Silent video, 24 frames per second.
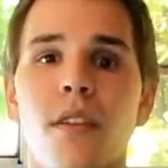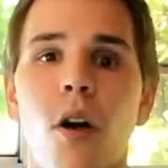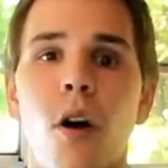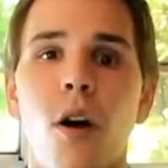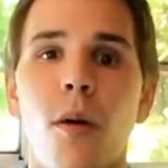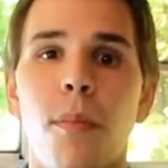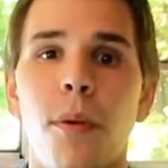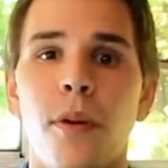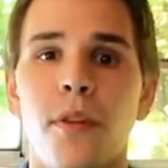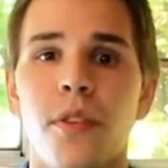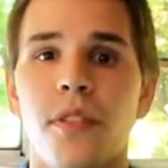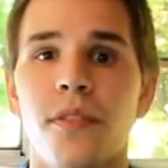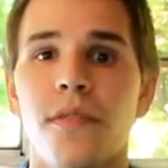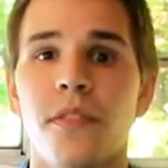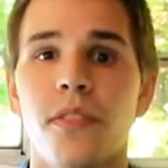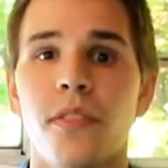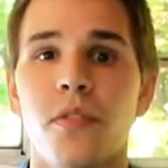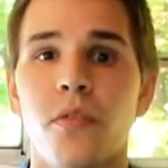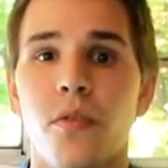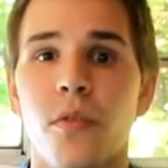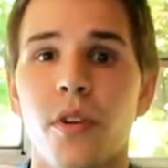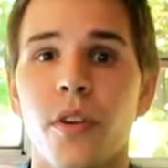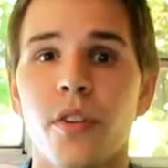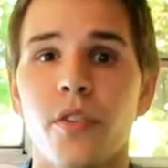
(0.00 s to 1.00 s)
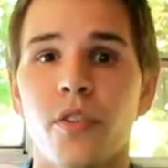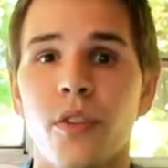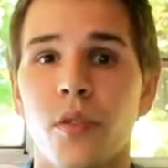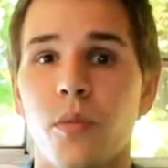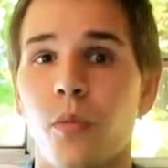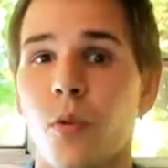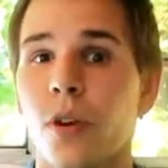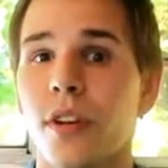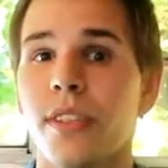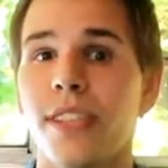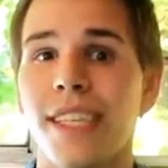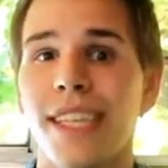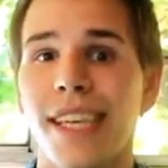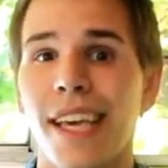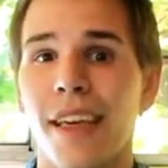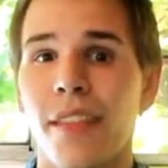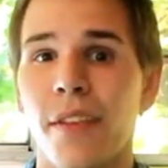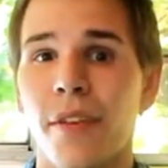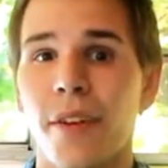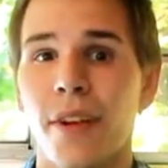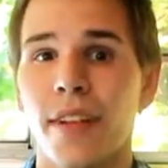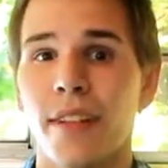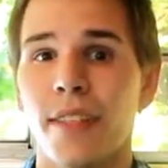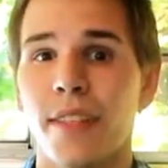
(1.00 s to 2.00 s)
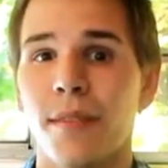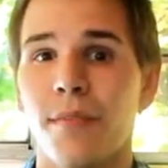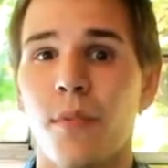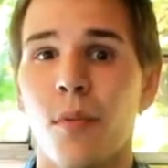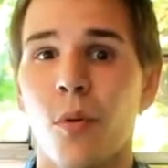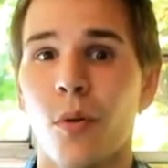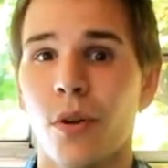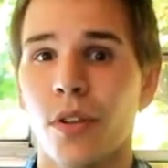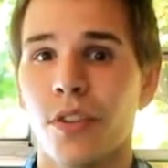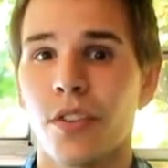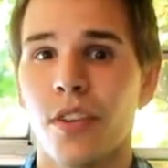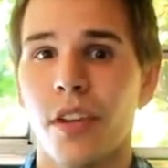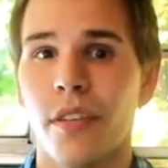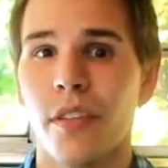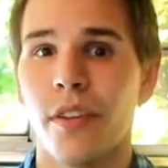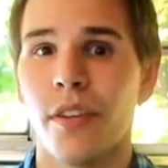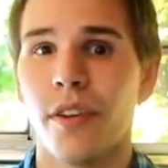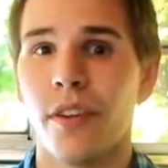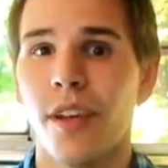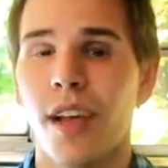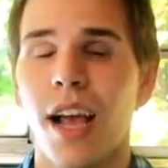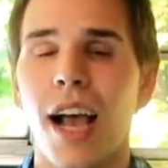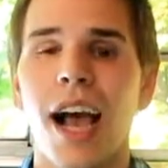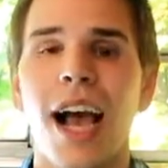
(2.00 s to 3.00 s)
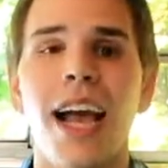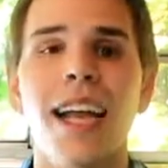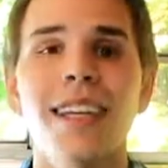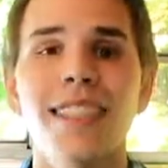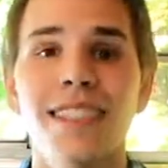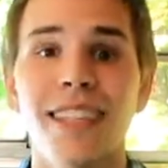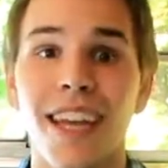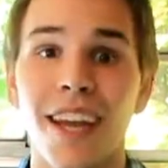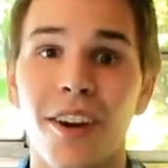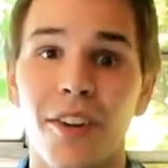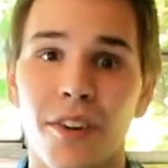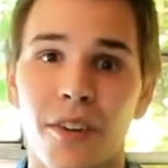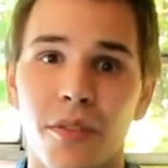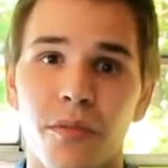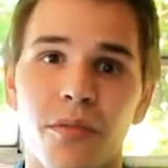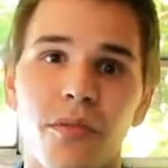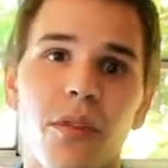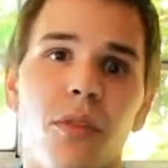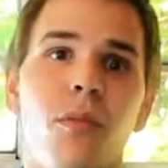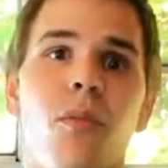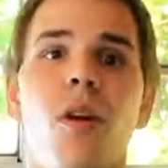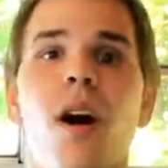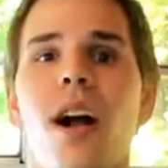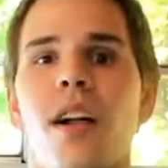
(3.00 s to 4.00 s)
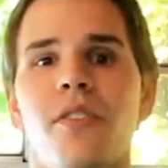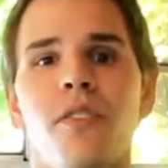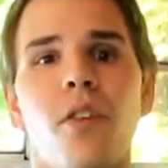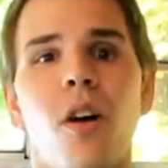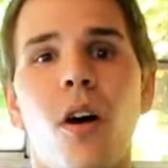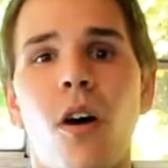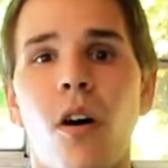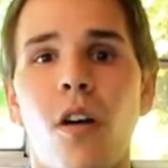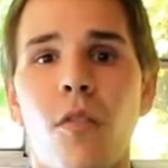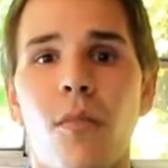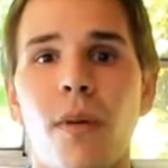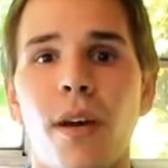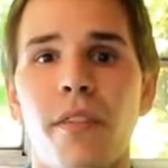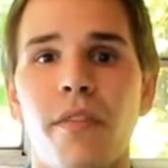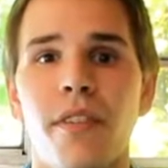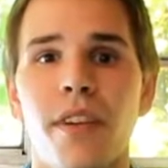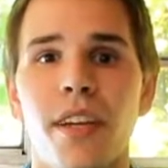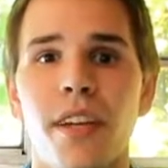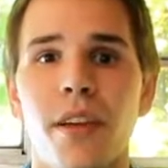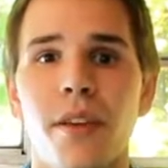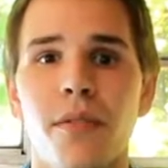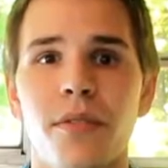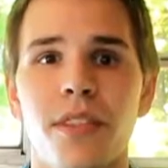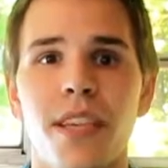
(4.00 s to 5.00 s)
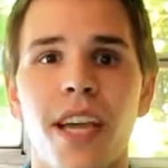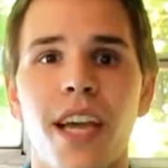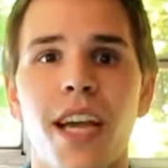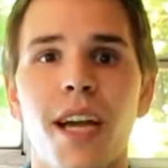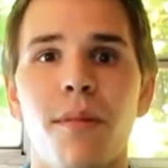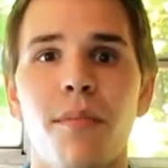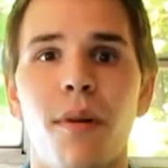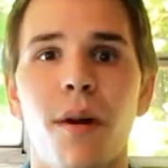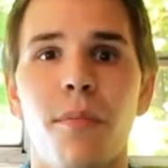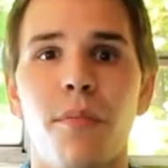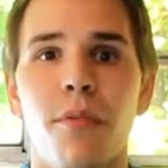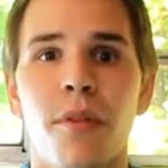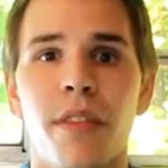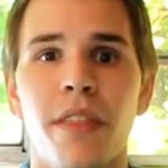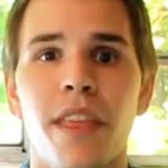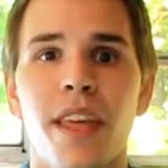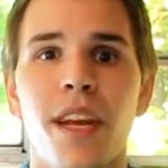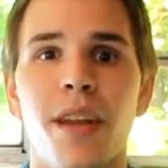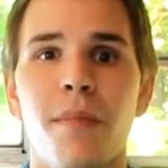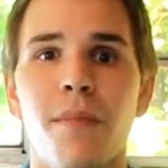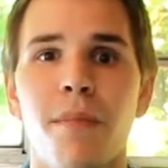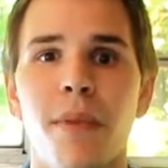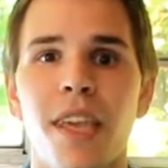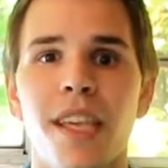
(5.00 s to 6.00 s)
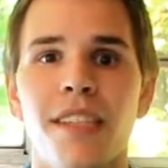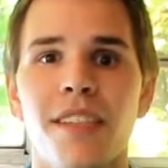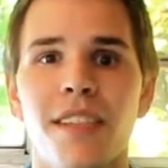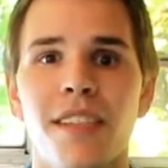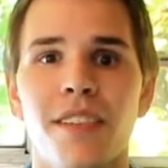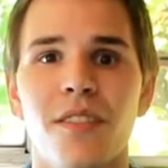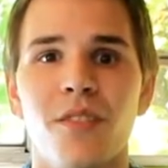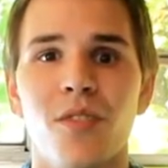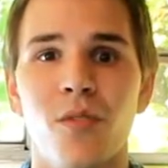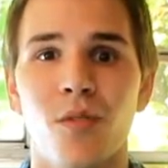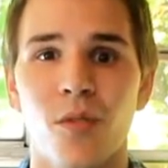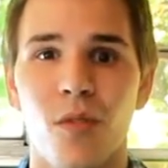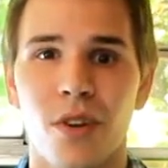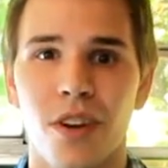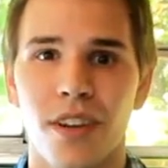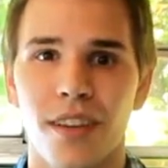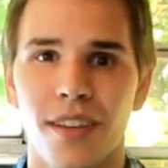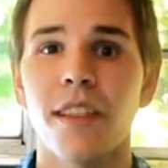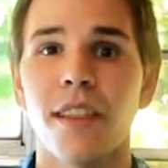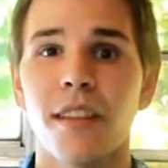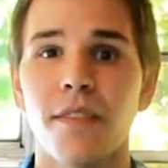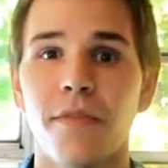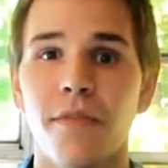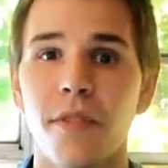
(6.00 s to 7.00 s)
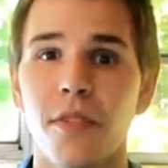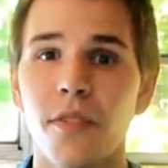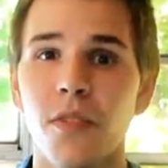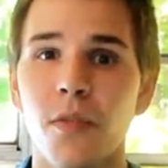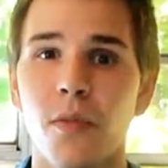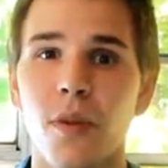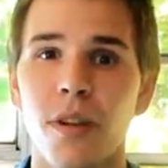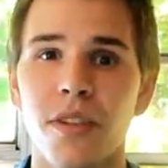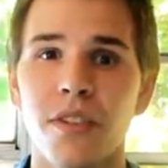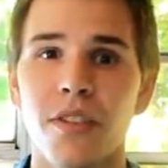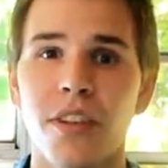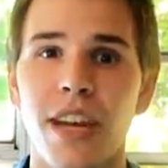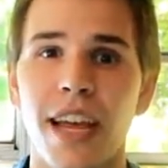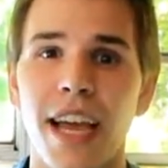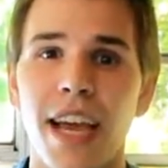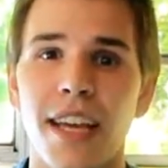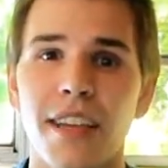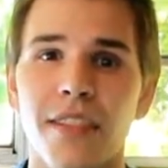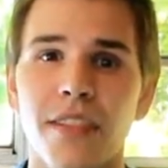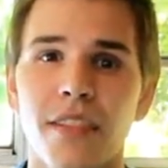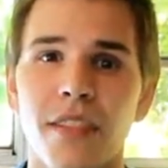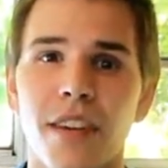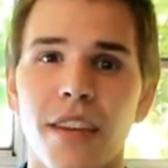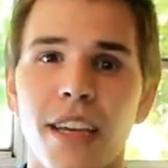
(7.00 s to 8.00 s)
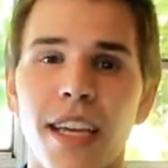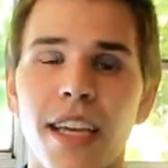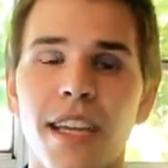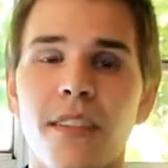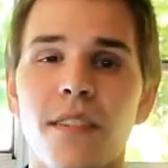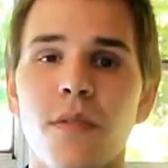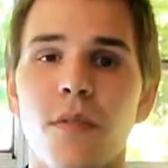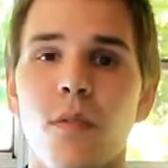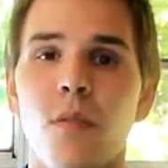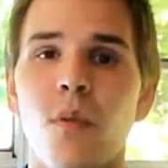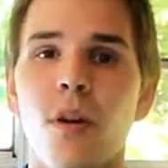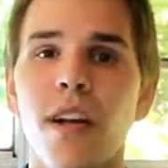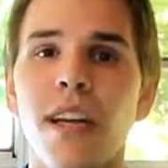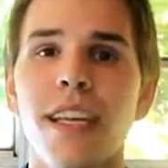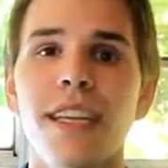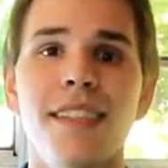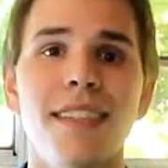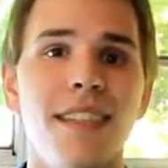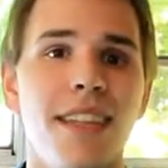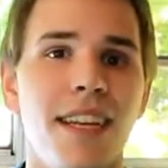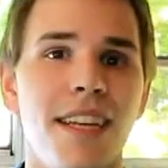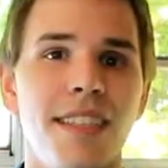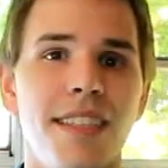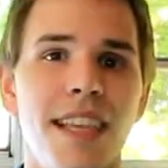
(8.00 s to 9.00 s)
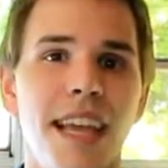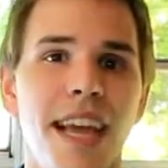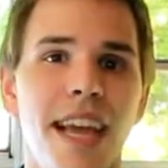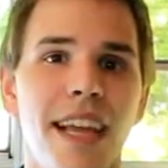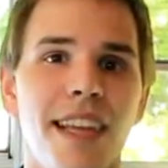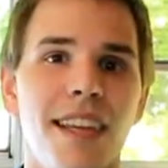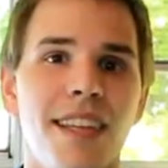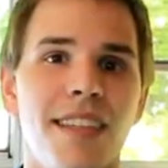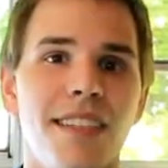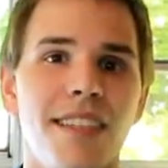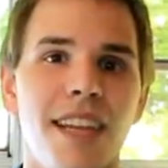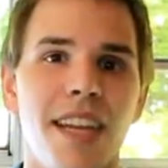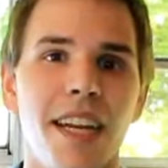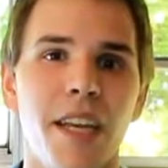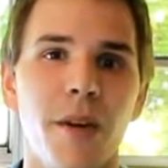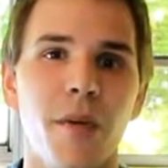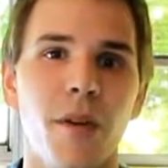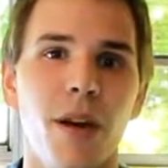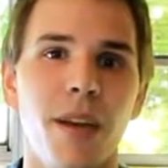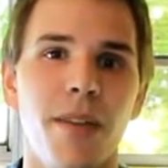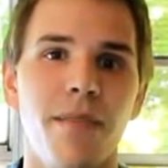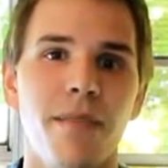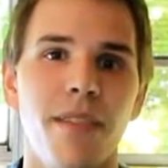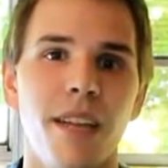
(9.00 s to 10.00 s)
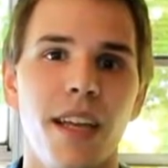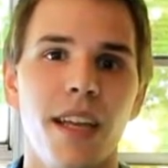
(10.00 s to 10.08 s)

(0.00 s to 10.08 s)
all parts of a story should work together and support each other. I dare you to watch all of my videos and come up with an amazing story. The first question to ask is, what is an antagonist anyway?